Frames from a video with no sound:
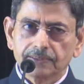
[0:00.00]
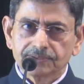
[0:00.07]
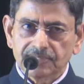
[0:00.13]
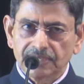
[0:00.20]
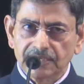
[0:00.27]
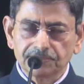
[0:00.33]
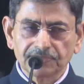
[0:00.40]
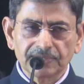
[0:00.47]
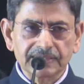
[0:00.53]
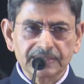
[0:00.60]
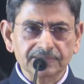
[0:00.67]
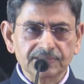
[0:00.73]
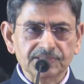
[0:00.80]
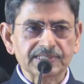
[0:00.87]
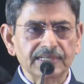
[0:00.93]

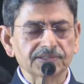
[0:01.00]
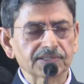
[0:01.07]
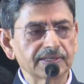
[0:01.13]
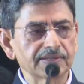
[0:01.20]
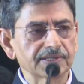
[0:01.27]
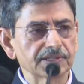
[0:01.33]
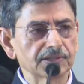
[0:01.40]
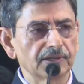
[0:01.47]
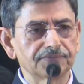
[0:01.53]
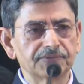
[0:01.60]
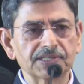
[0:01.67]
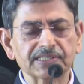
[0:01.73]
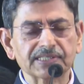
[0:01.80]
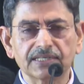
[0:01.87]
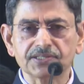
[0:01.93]
celebrating the centenary of
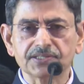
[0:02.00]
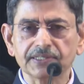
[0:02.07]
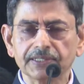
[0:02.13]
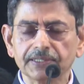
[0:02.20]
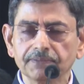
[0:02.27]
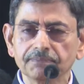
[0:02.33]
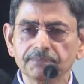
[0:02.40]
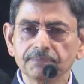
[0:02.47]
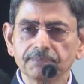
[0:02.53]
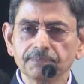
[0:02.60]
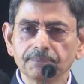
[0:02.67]
this country